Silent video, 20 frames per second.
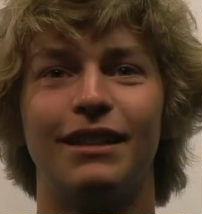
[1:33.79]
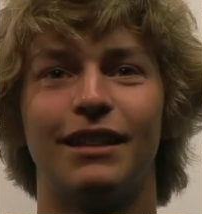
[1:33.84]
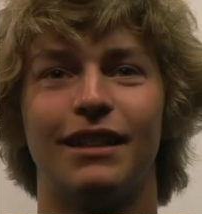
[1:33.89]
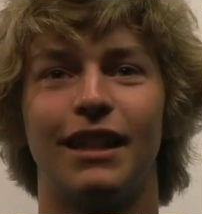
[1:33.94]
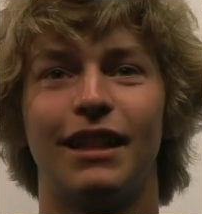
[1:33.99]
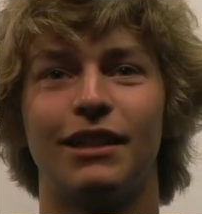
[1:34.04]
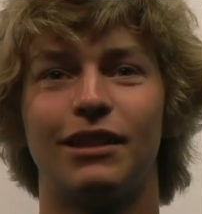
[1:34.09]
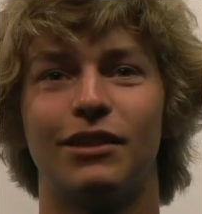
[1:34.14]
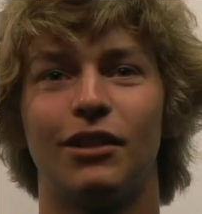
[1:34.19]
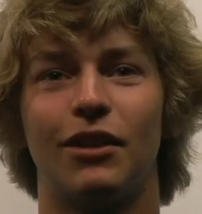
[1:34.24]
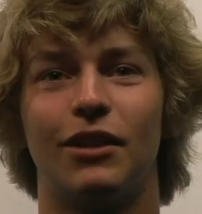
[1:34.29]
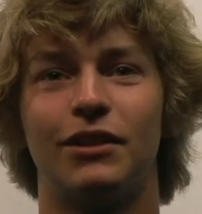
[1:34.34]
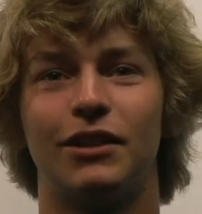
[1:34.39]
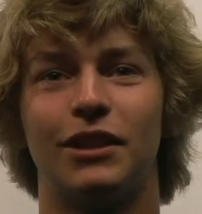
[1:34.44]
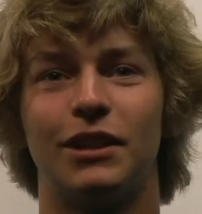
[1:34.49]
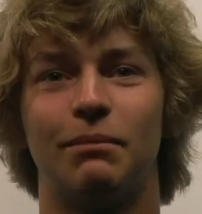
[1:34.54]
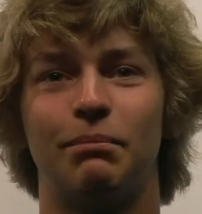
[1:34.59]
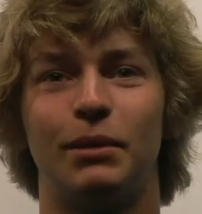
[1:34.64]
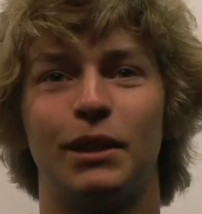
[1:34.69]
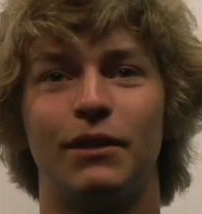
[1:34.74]
Today's lunch
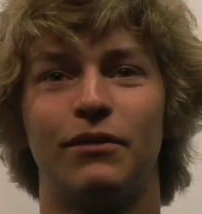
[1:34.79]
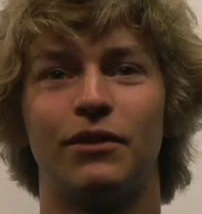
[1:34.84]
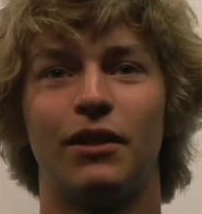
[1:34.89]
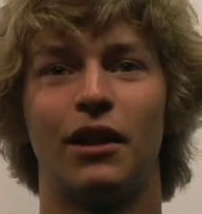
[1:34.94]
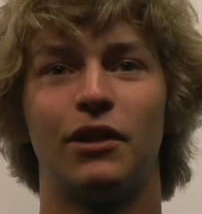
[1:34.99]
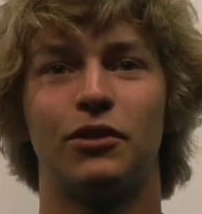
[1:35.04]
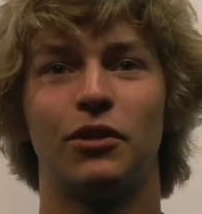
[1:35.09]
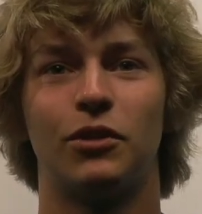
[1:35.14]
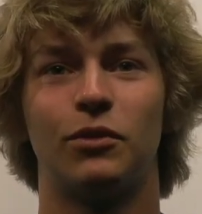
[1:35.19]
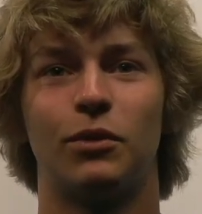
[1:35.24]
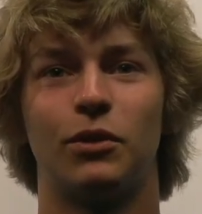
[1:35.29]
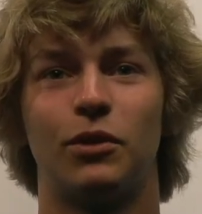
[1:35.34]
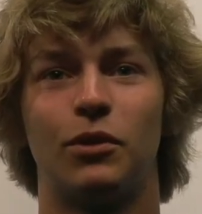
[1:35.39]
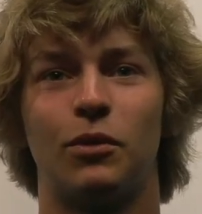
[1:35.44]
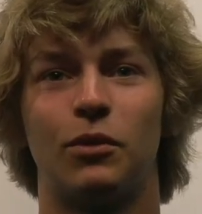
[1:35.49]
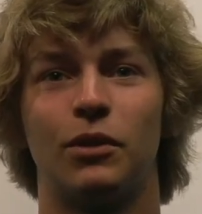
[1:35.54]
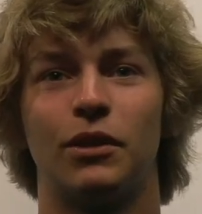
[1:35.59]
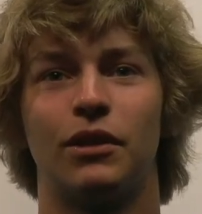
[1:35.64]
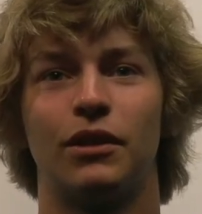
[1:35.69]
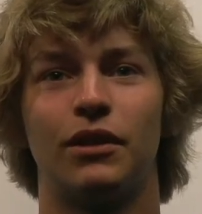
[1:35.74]
is beef nachos with
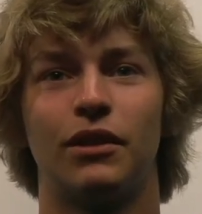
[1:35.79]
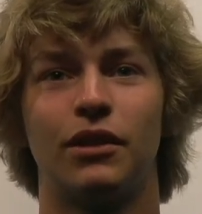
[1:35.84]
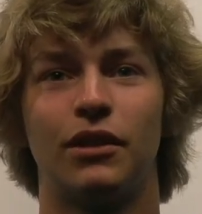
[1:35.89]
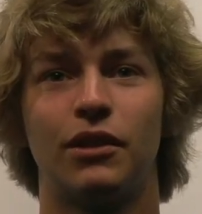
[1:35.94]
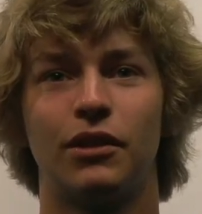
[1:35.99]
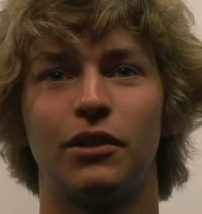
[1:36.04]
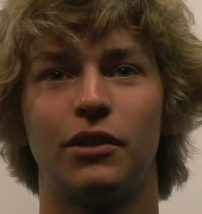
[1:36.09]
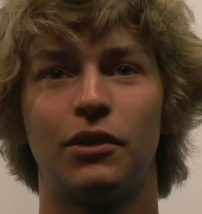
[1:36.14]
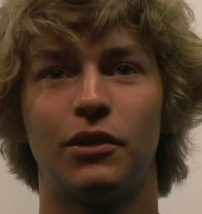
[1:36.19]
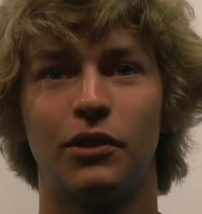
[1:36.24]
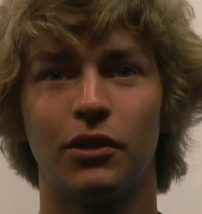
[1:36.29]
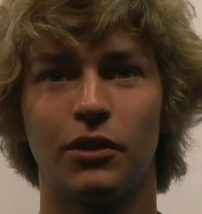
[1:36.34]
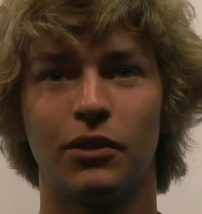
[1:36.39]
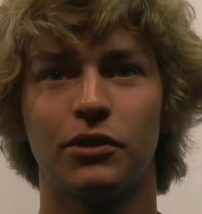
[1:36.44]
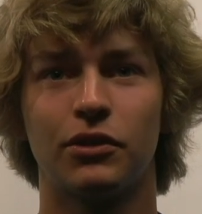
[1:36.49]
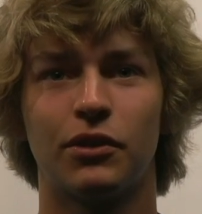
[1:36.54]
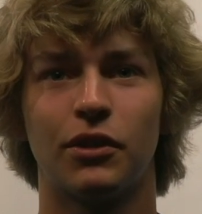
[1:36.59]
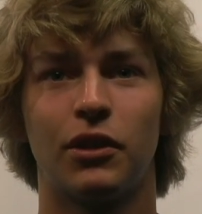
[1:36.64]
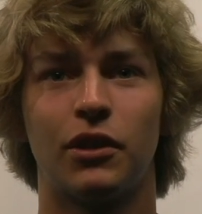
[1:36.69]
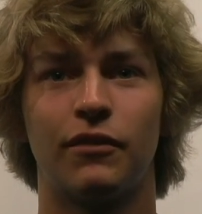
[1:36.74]
corn.
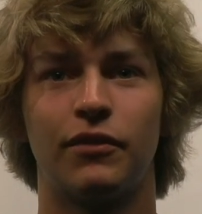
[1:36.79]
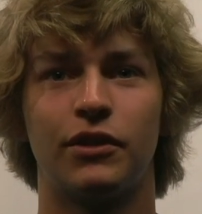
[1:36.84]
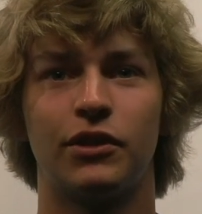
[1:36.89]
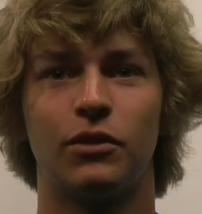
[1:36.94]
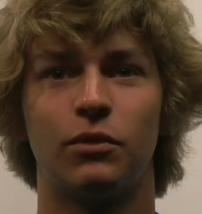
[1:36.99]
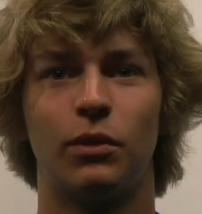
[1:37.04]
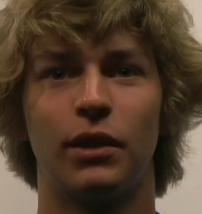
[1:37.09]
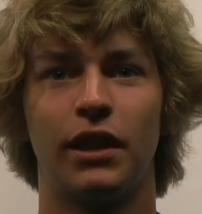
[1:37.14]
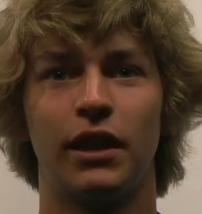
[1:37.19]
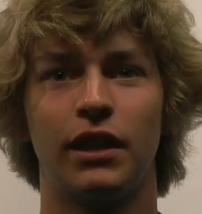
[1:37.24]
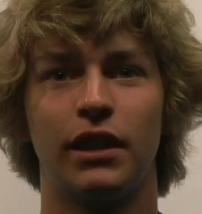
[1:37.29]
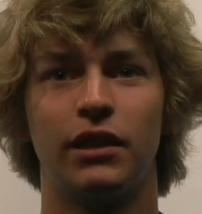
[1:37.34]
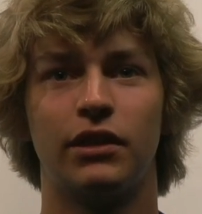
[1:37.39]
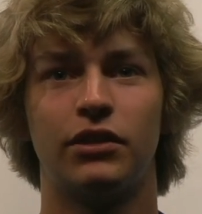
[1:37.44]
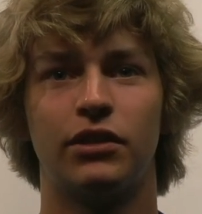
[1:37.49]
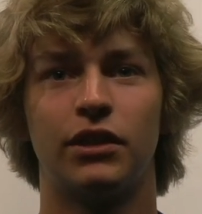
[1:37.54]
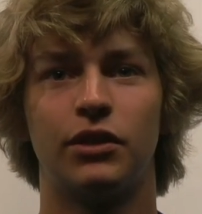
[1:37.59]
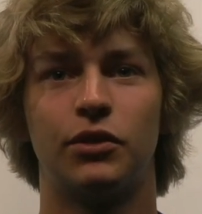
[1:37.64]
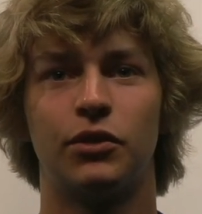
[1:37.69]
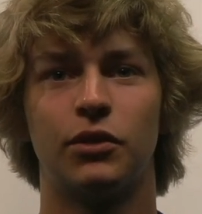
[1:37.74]
Girls golf is away at East
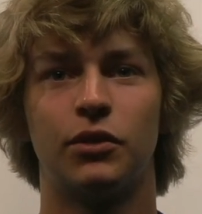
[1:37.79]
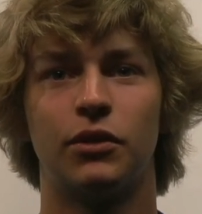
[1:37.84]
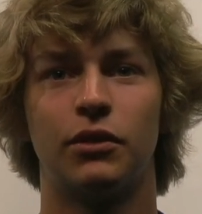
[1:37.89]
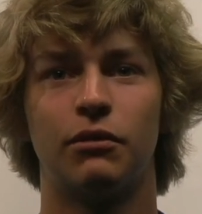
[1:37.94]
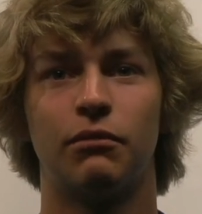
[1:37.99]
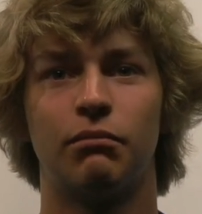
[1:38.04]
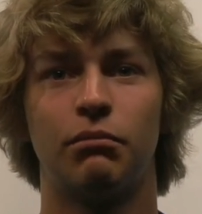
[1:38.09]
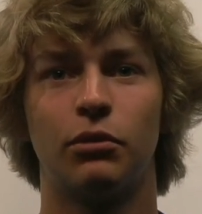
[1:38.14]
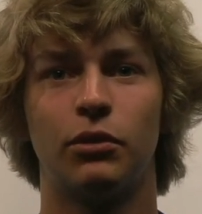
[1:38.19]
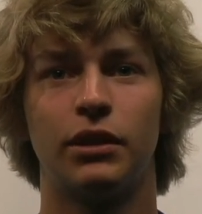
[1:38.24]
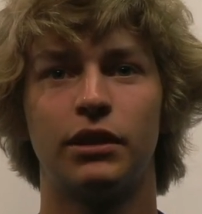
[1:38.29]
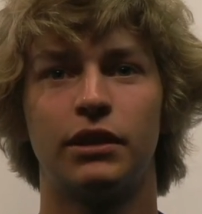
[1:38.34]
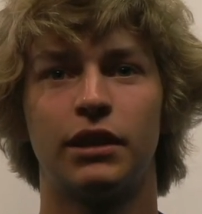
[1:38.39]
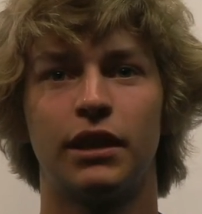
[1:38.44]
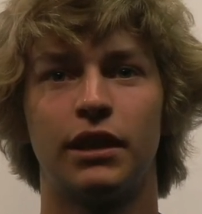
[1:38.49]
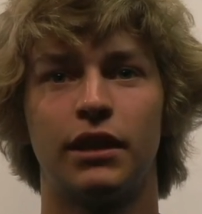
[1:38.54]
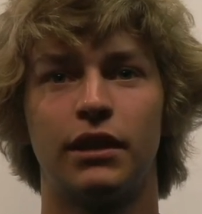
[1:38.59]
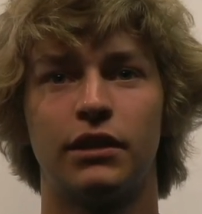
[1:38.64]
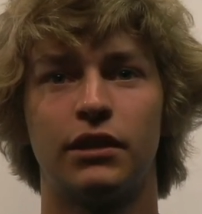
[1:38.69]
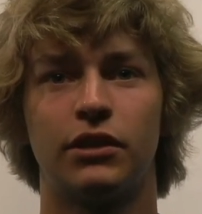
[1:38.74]
Central, boys
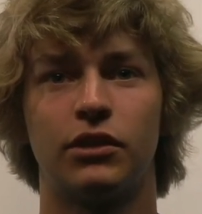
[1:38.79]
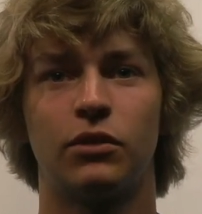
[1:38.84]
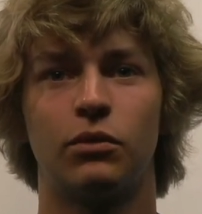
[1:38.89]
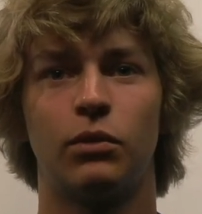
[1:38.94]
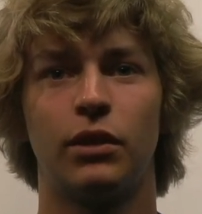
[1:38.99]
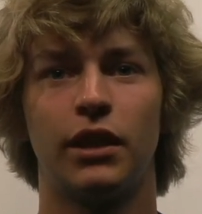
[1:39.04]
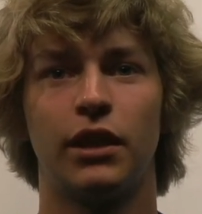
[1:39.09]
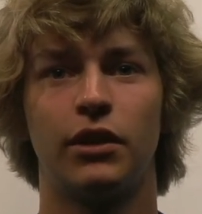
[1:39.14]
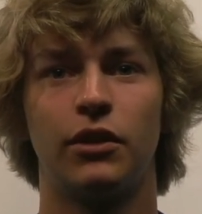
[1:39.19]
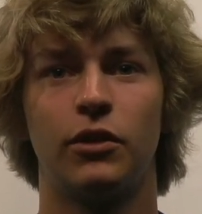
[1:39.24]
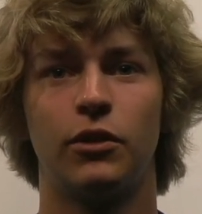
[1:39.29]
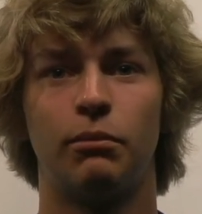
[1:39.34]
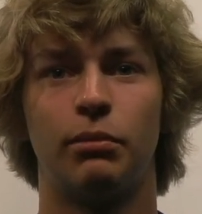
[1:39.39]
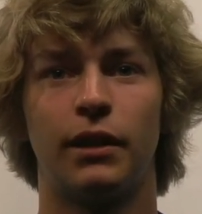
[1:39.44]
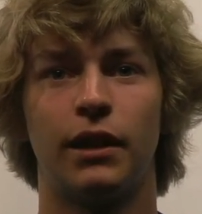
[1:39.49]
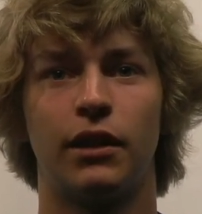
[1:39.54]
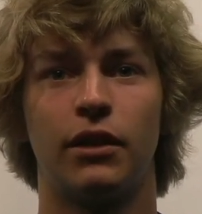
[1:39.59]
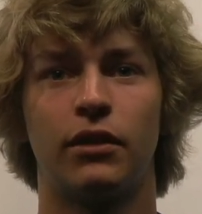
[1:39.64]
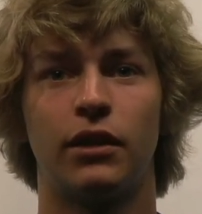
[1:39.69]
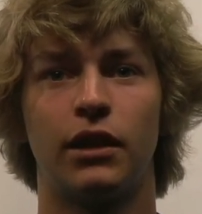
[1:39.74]
tennis is away at New
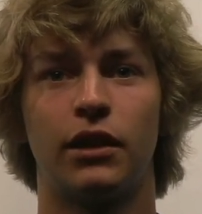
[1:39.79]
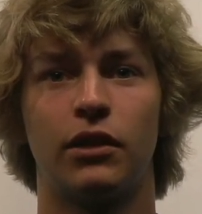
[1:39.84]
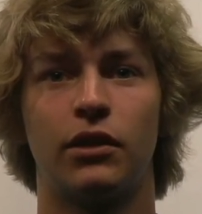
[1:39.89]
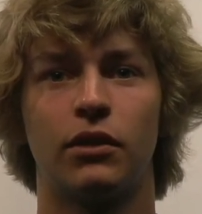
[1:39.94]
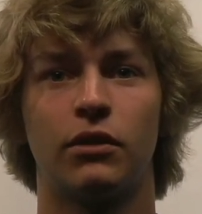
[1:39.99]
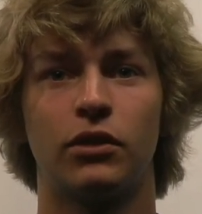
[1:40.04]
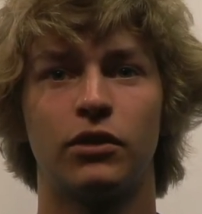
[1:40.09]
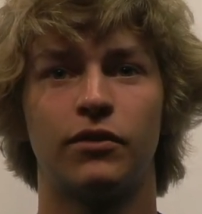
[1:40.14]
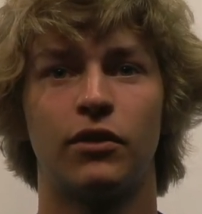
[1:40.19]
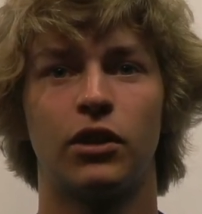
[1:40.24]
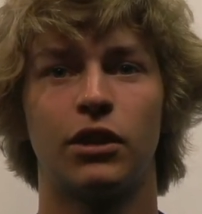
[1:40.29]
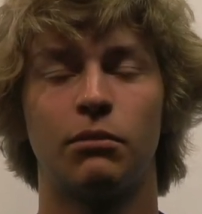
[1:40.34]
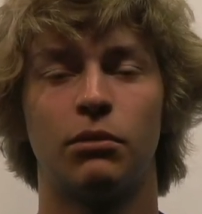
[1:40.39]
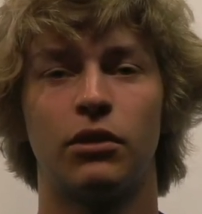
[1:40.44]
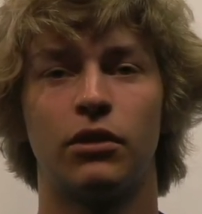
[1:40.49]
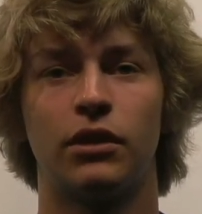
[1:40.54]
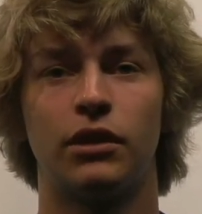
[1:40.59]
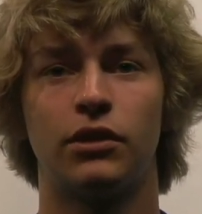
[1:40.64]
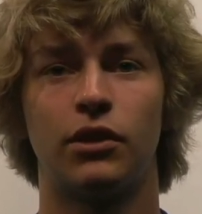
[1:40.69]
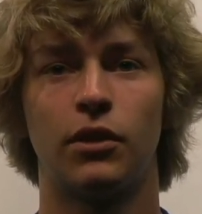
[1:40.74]
Pal, and girls
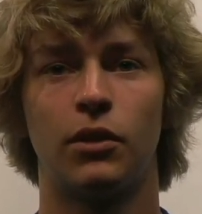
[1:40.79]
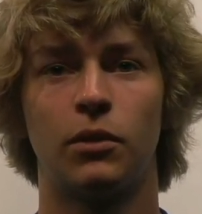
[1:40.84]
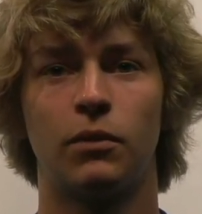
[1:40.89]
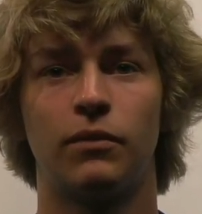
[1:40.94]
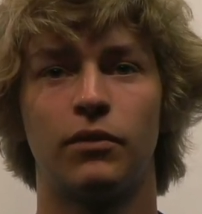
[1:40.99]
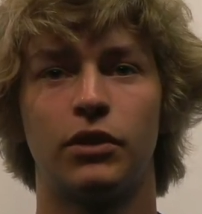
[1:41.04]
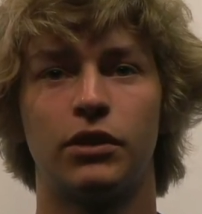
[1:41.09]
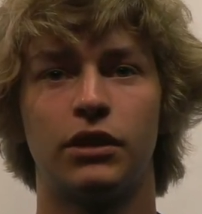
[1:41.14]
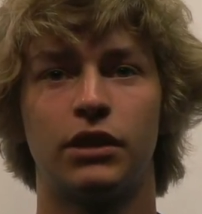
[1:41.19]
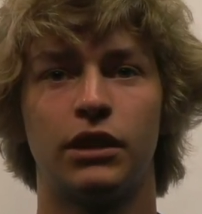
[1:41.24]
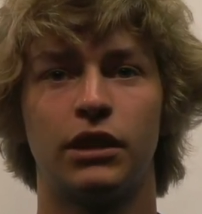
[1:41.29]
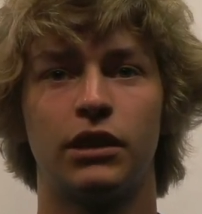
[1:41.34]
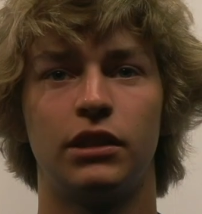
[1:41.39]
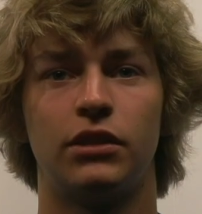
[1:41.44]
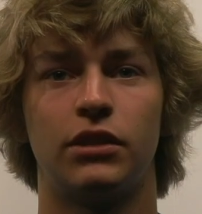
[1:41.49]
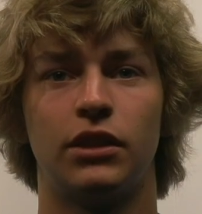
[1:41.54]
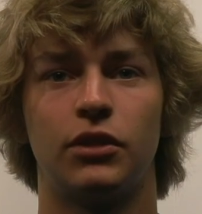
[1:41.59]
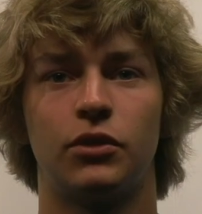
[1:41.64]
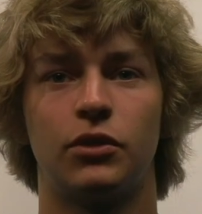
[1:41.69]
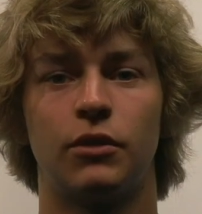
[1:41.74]
volleyball is home versus East
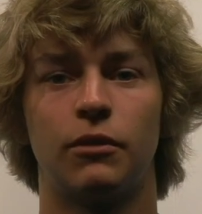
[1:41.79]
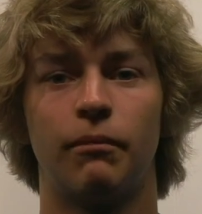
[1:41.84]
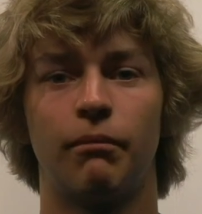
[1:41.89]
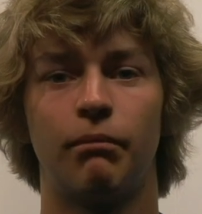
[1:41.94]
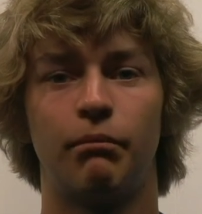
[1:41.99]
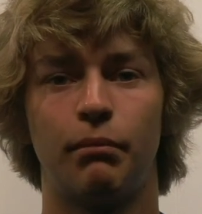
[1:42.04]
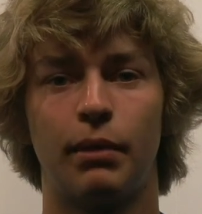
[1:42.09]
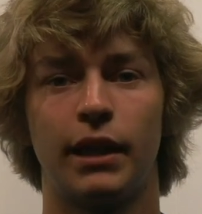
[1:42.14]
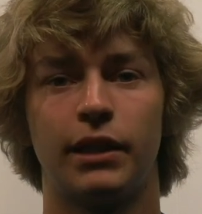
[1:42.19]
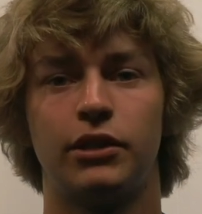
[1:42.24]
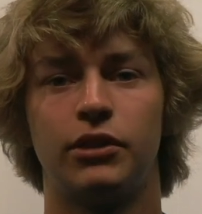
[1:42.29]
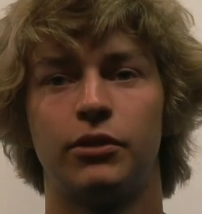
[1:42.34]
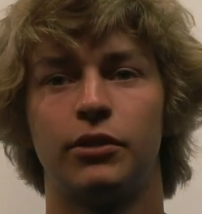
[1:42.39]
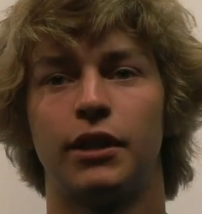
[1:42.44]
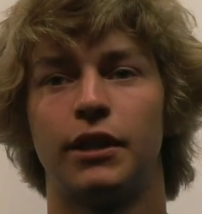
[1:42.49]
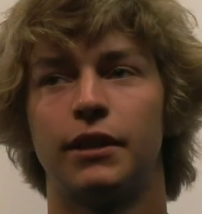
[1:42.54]
Central. Back to you,